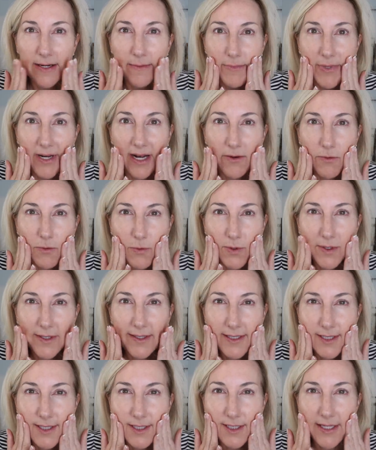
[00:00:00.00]
but I
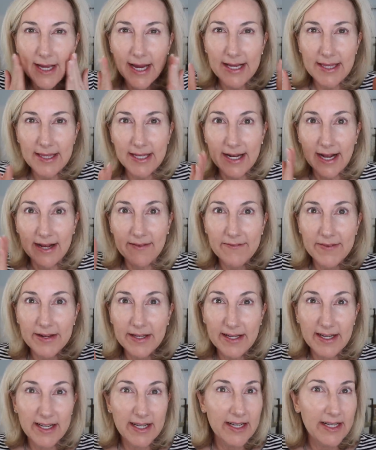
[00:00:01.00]
would say that I feel
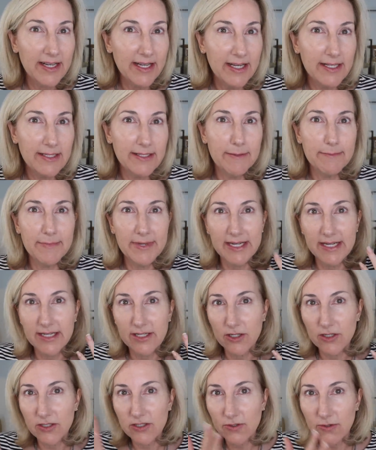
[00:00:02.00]
like it needs a minute
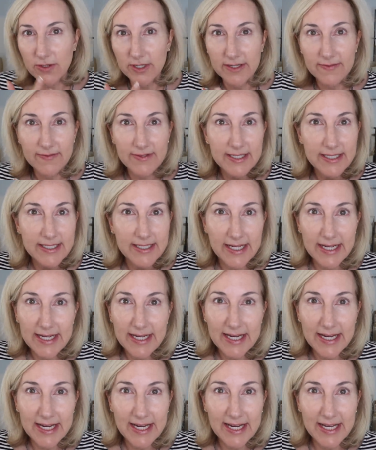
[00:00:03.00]
to sort of
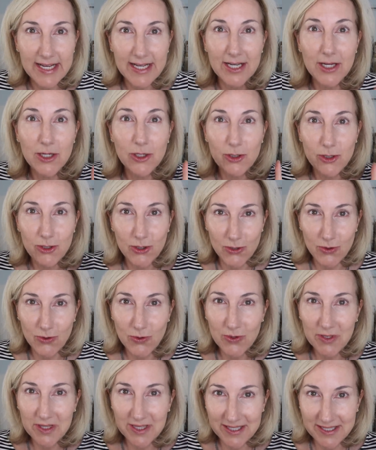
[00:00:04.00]
sink
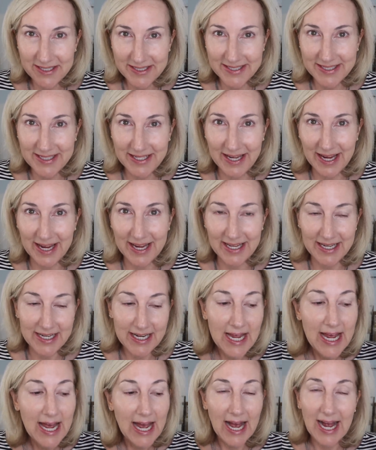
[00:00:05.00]
into the skin.